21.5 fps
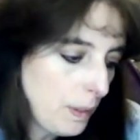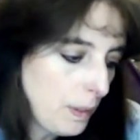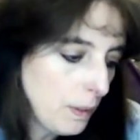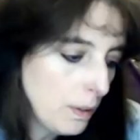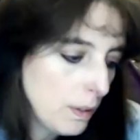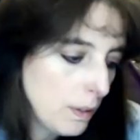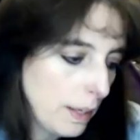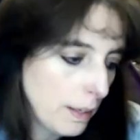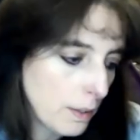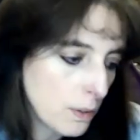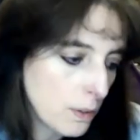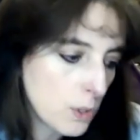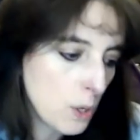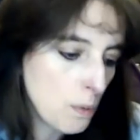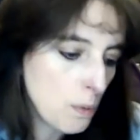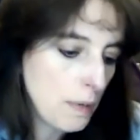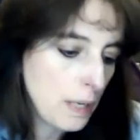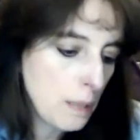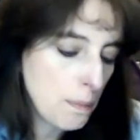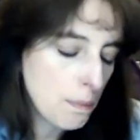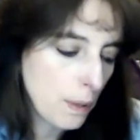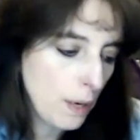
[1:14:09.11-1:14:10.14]
like so
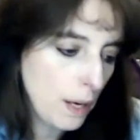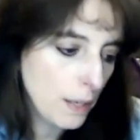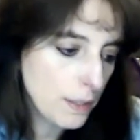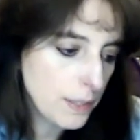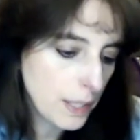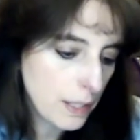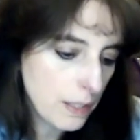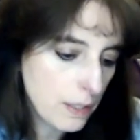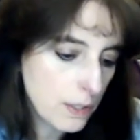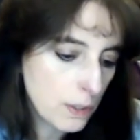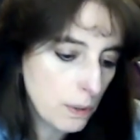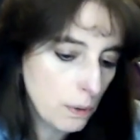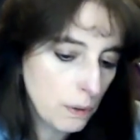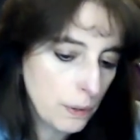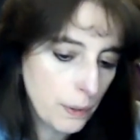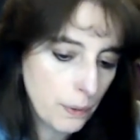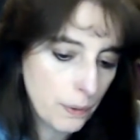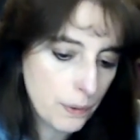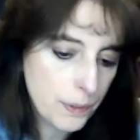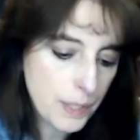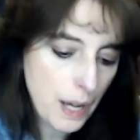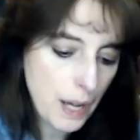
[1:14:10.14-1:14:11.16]
many projects, so little
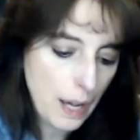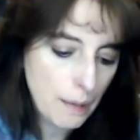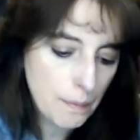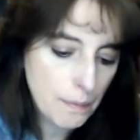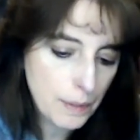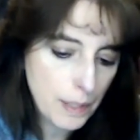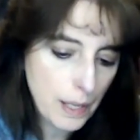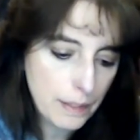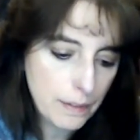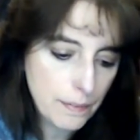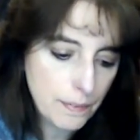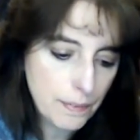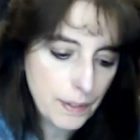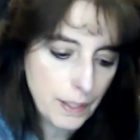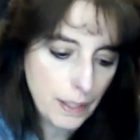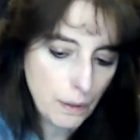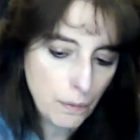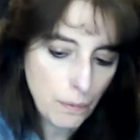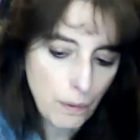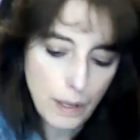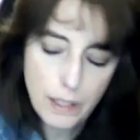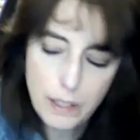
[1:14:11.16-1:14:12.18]
time kind of thing,
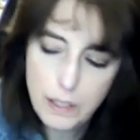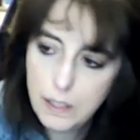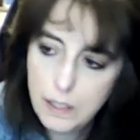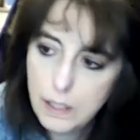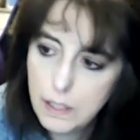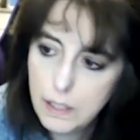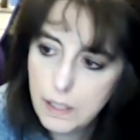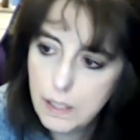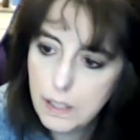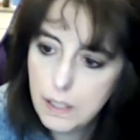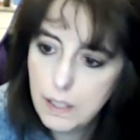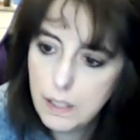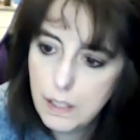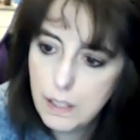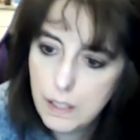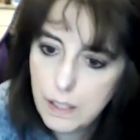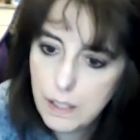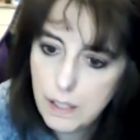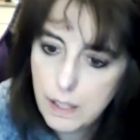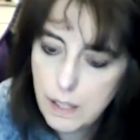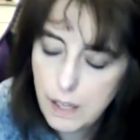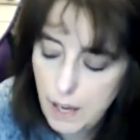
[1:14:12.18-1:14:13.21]
right?
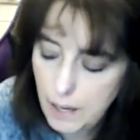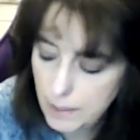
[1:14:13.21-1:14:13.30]
I